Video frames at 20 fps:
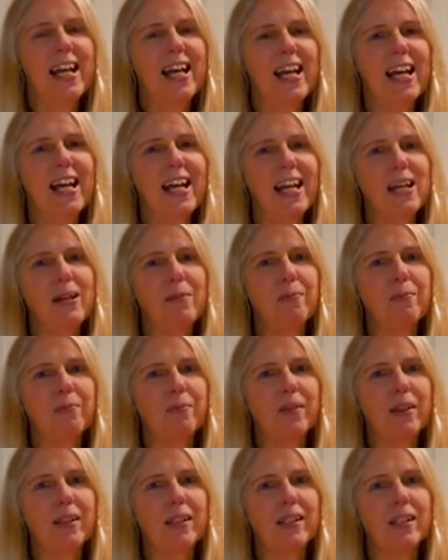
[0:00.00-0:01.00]

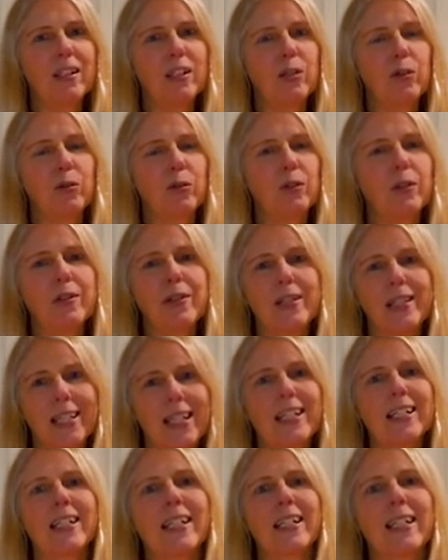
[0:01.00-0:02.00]
because
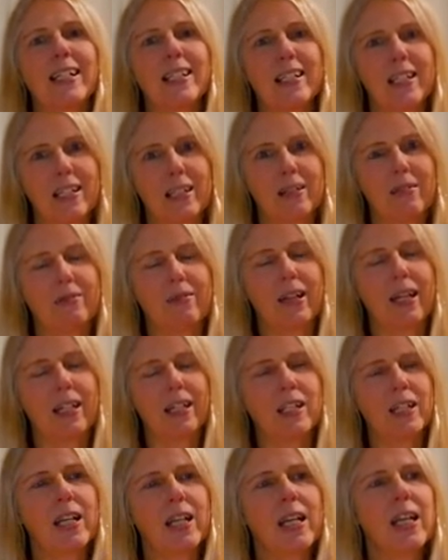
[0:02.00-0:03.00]
that is a
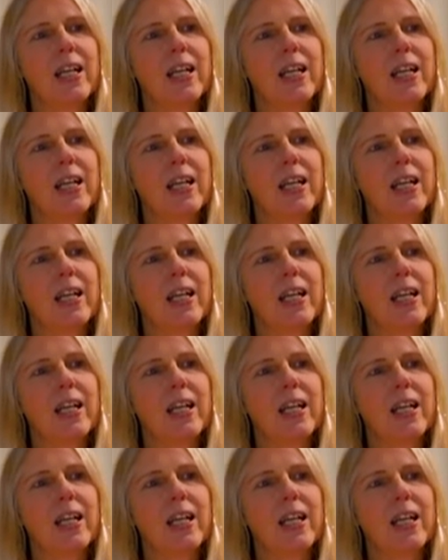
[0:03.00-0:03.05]
defect.